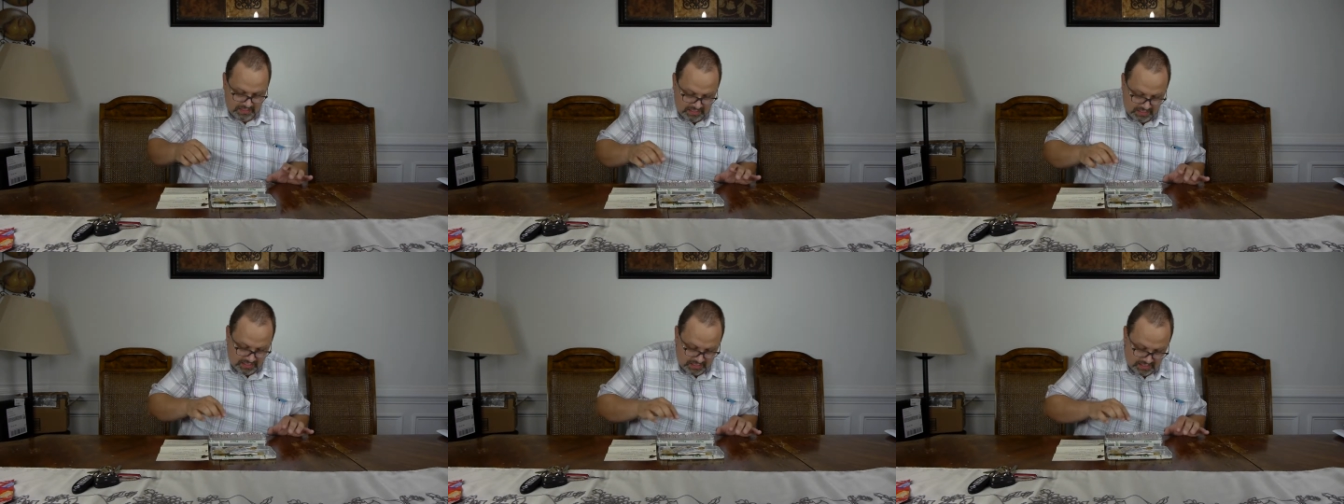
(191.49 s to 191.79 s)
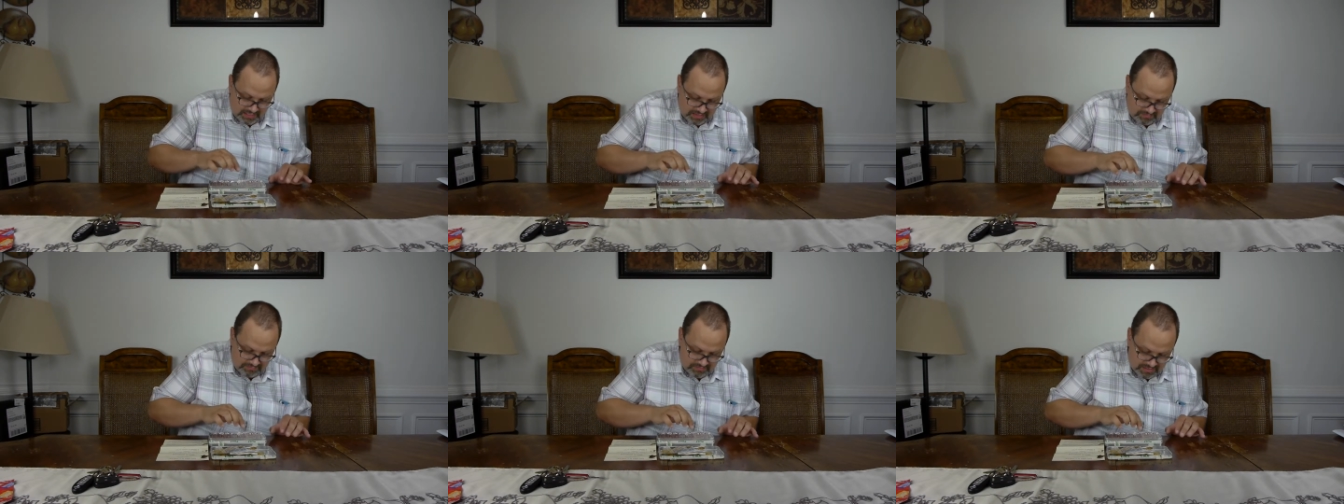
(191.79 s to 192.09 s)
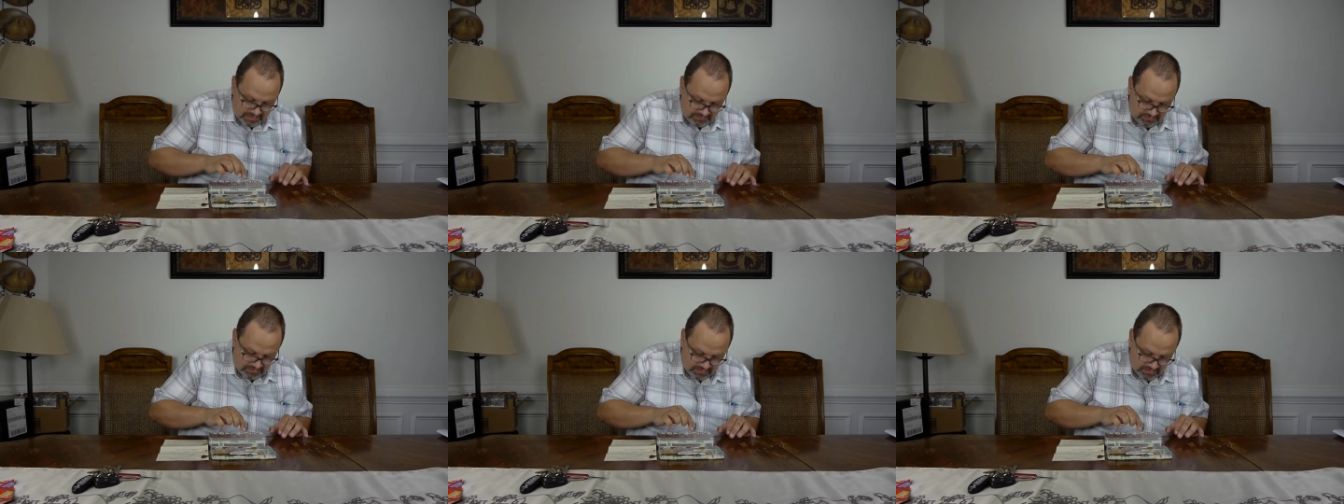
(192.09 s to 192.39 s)
Yeah, they've
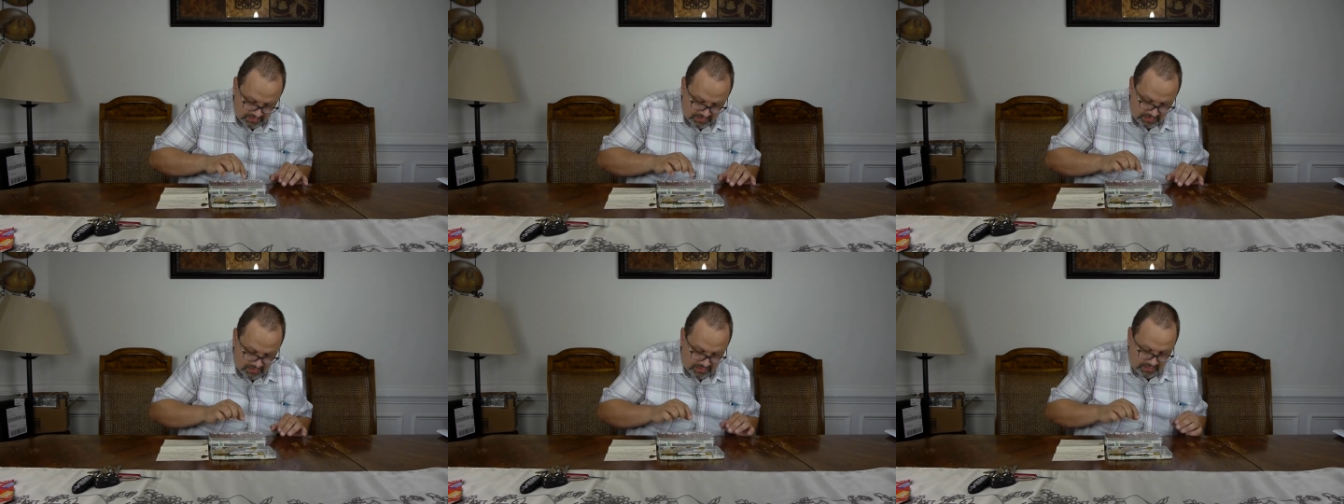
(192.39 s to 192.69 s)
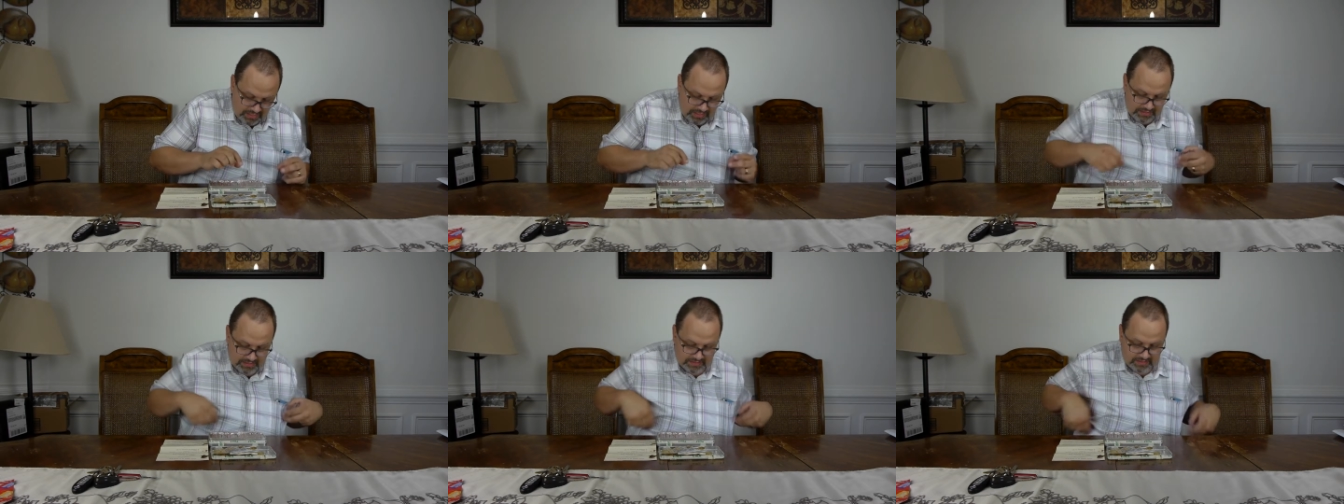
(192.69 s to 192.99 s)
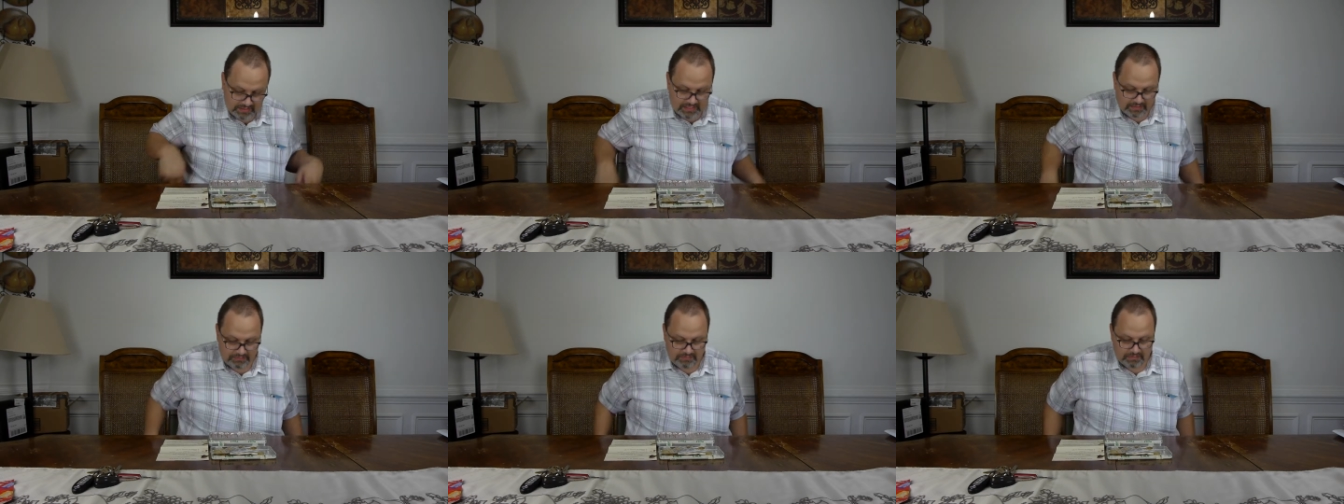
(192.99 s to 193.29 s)
definitely leaked
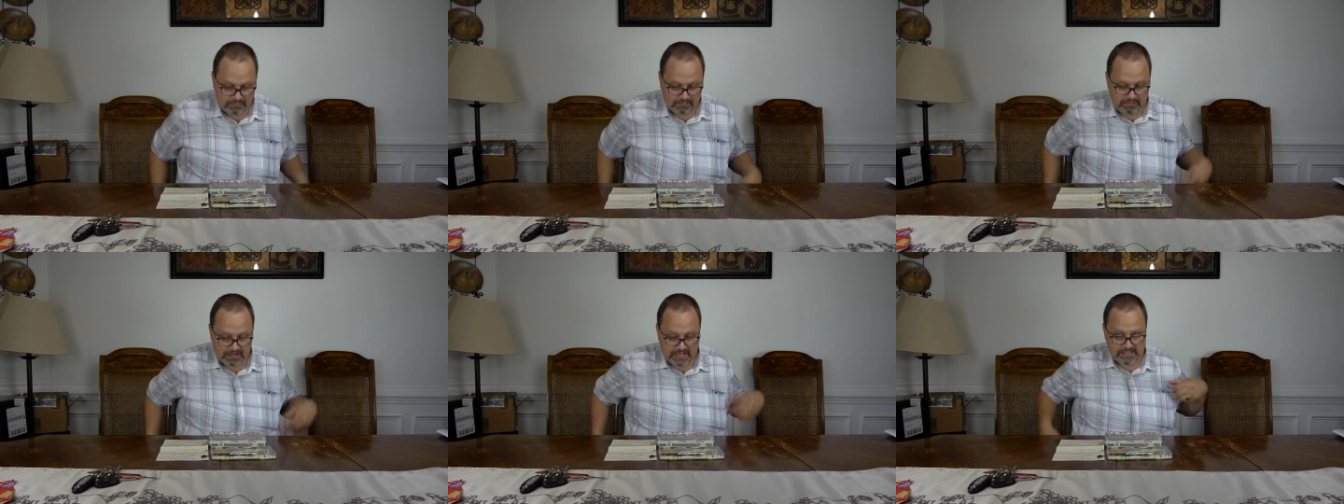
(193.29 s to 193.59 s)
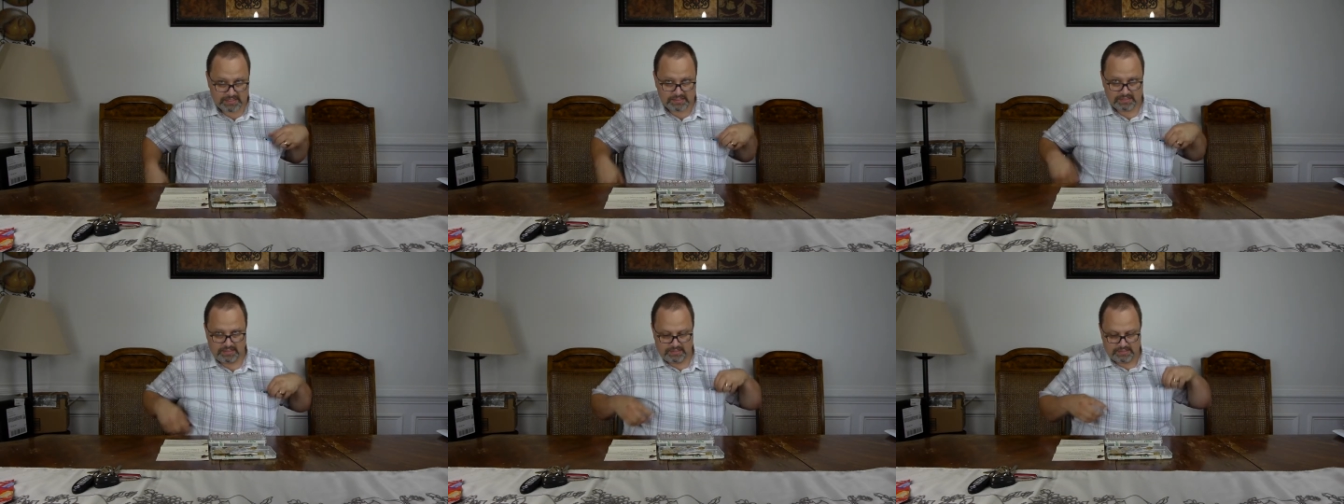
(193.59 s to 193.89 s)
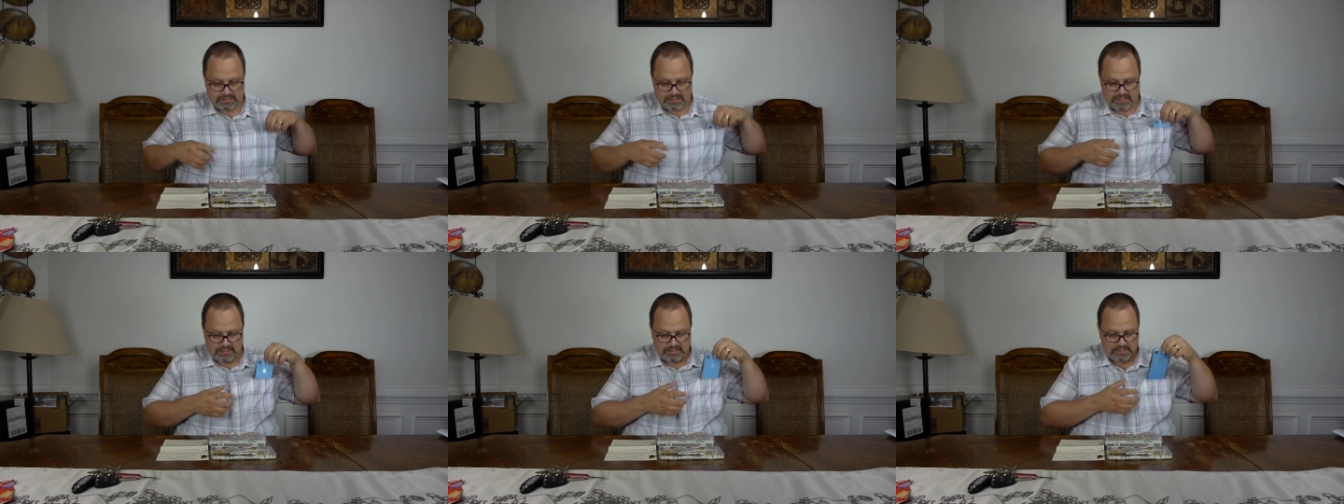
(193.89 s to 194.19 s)
and left a mess
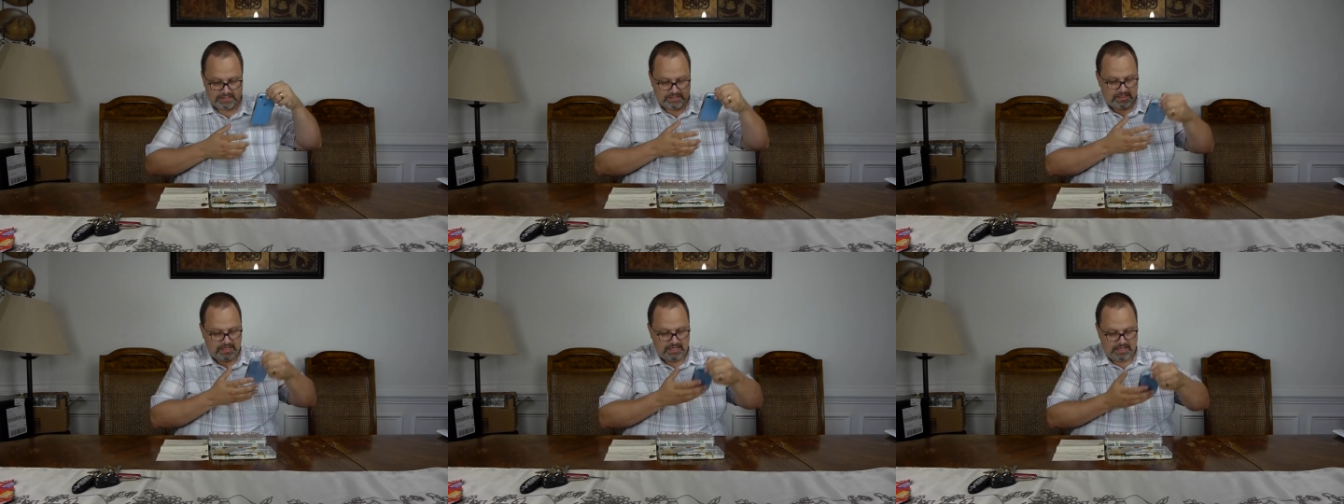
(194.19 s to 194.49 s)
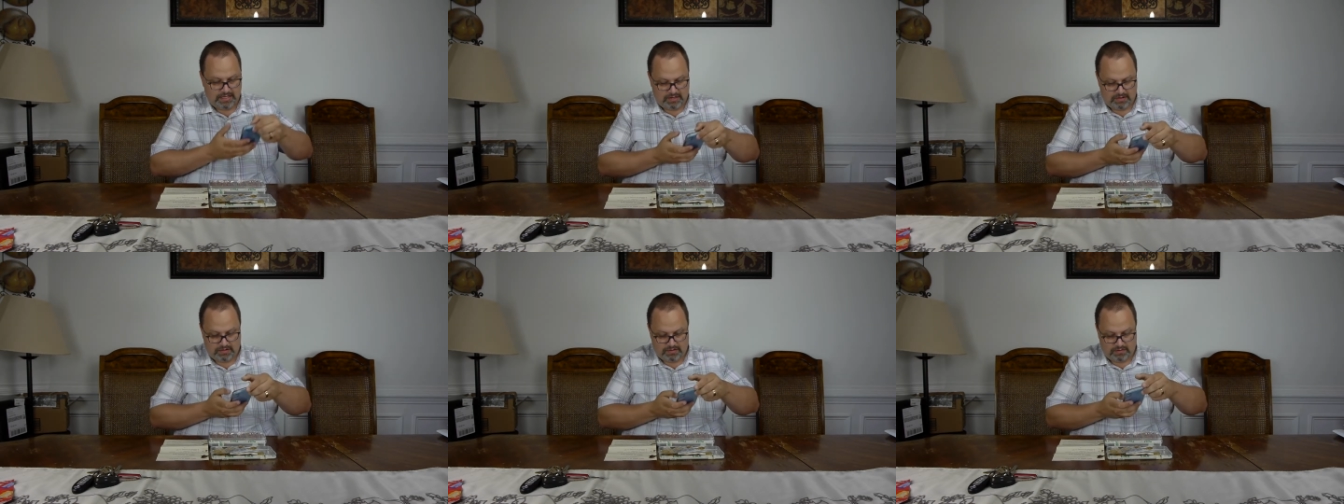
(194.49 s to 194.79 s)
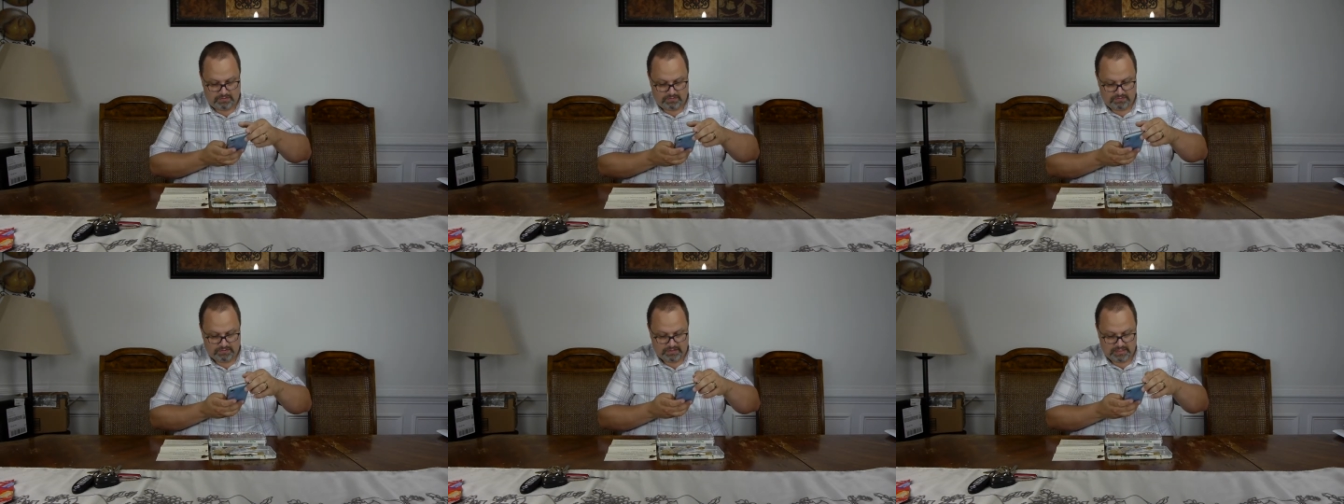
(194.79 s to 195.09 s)
inside this can
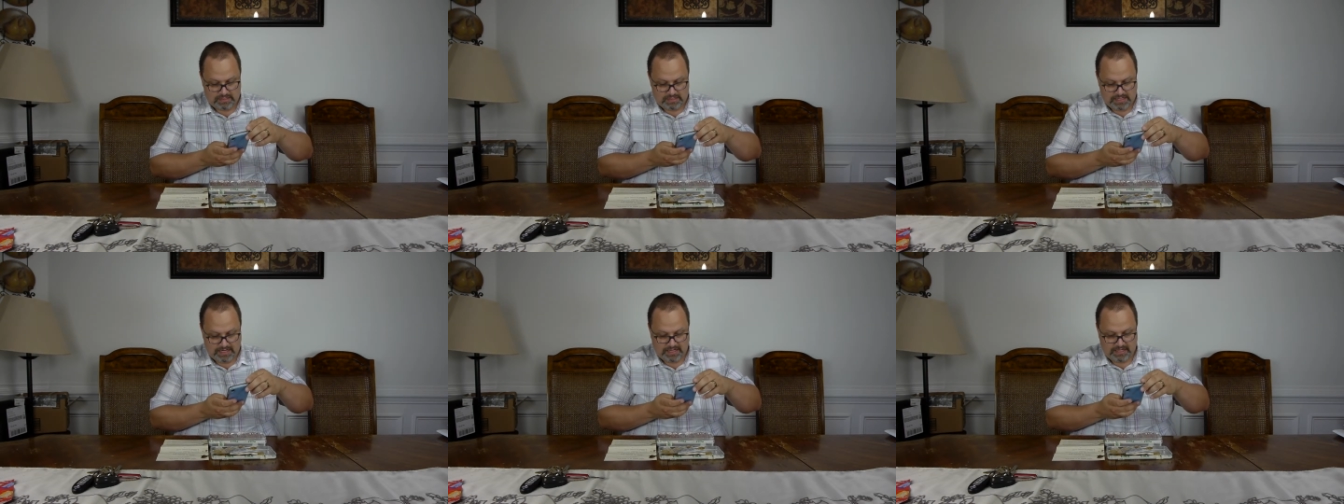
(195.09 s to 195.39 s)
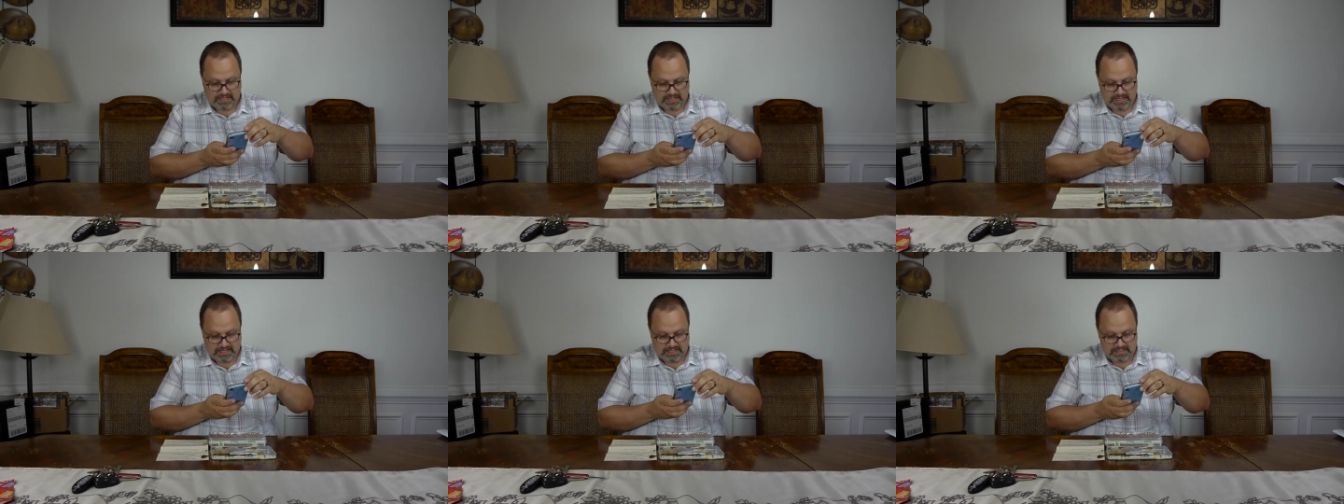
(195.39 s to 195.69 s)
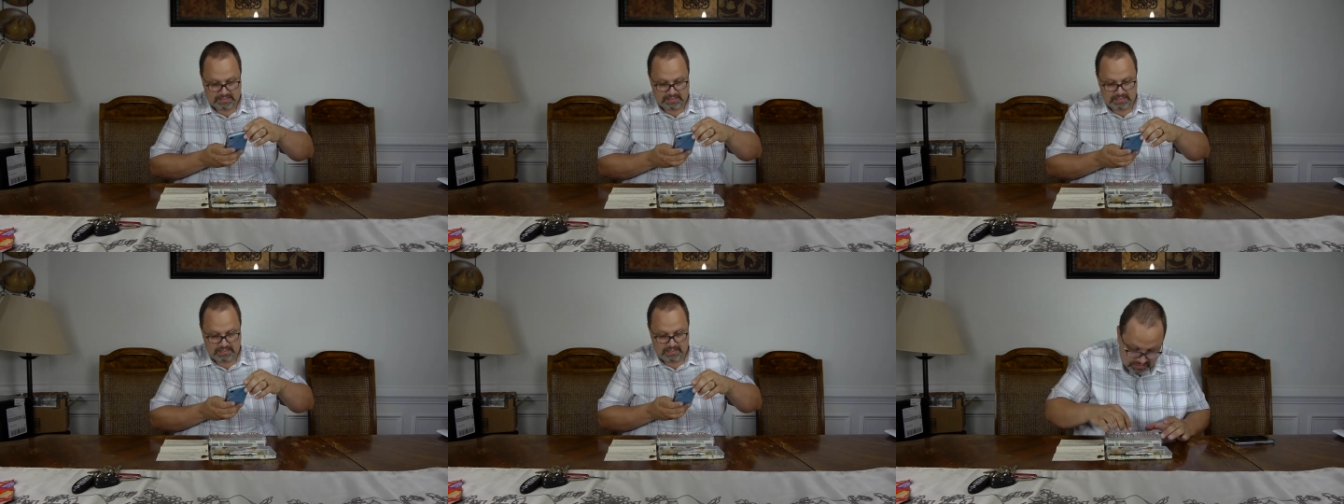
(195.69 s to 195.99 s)
over the decades.